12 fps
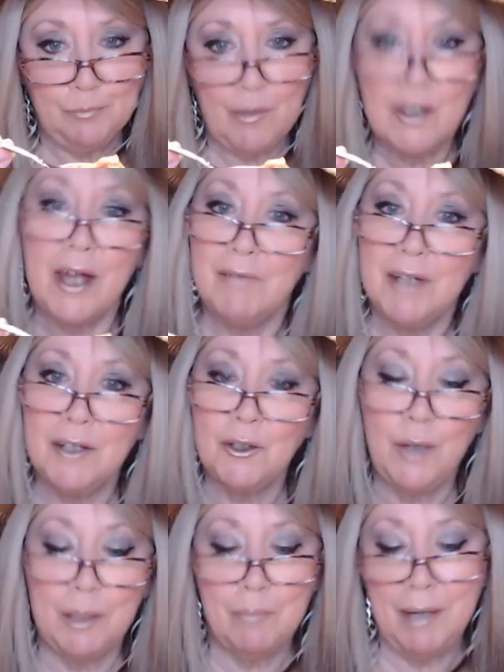I have another
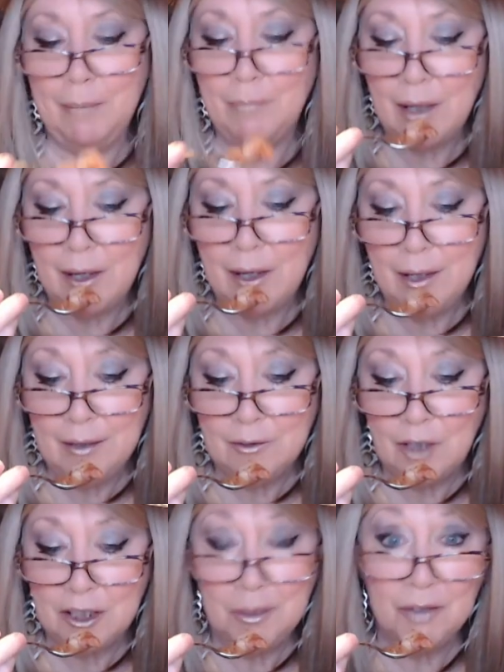quick bite.
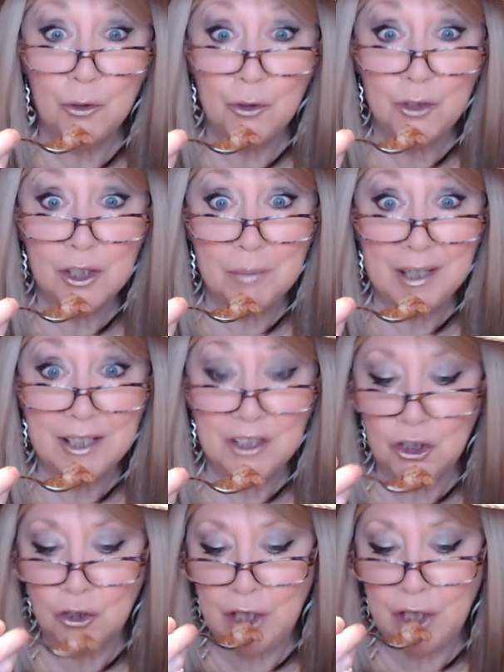Not to be rude, just because
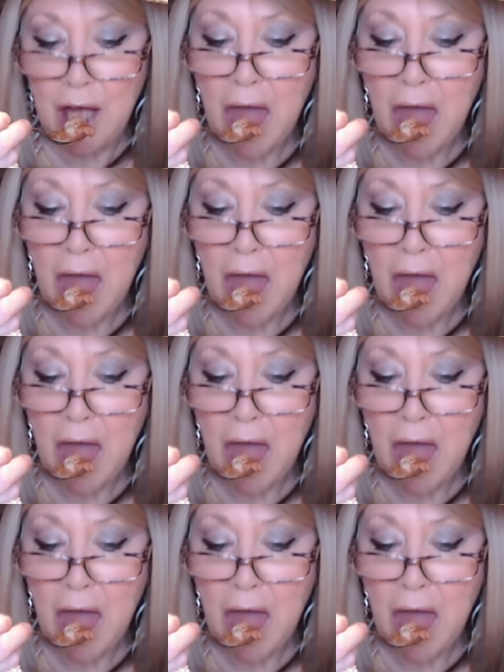it's good.